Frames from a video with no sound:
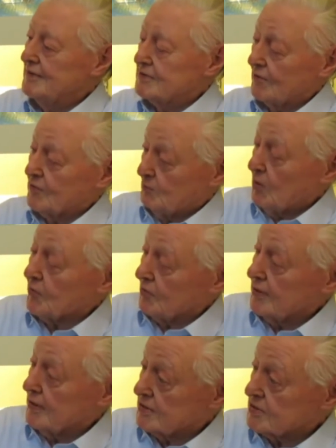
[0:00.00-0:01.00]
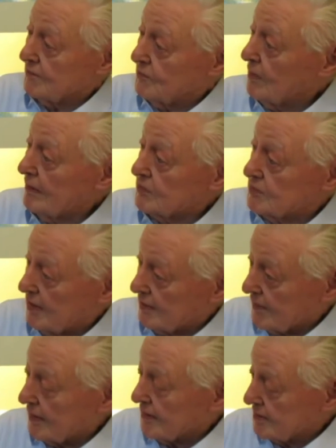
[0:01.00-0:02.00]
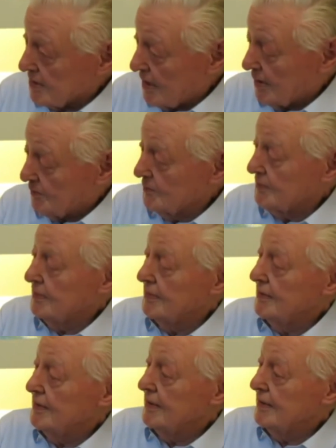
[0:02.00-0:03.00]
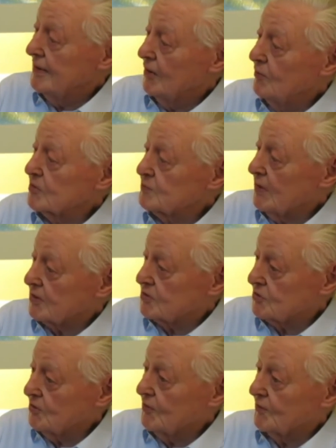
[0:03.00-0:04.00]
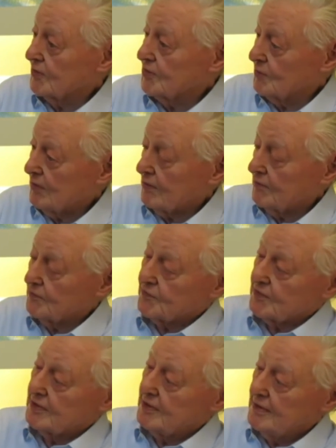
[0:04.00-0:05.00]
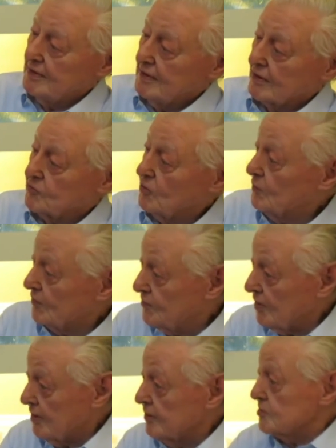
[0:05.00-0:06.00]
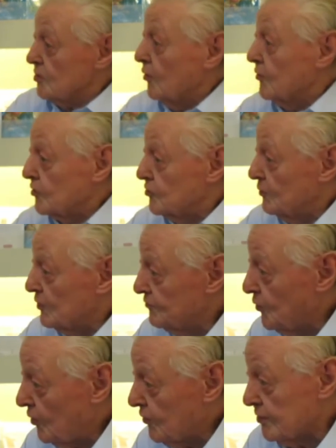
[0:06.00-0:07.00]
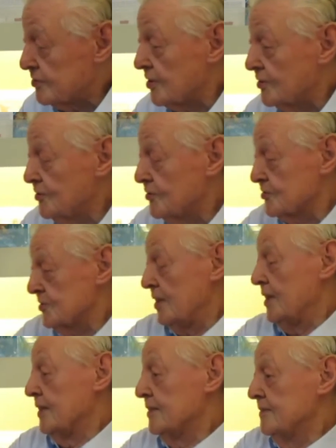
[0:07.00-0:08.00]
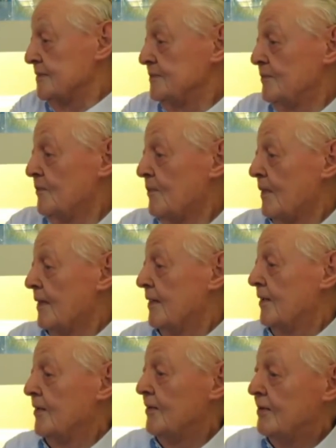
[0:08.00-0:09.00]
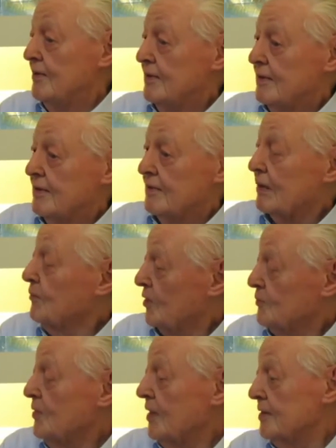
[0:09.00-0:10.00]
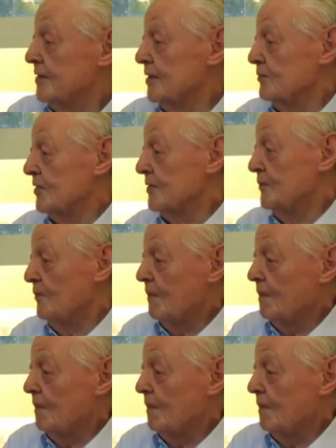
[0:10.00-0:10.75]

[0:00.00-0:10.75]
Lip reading: So the moral is, if you ever take that exam, always make sure that you have a group of girls or a group of boys on your side. They were on mine, anyway.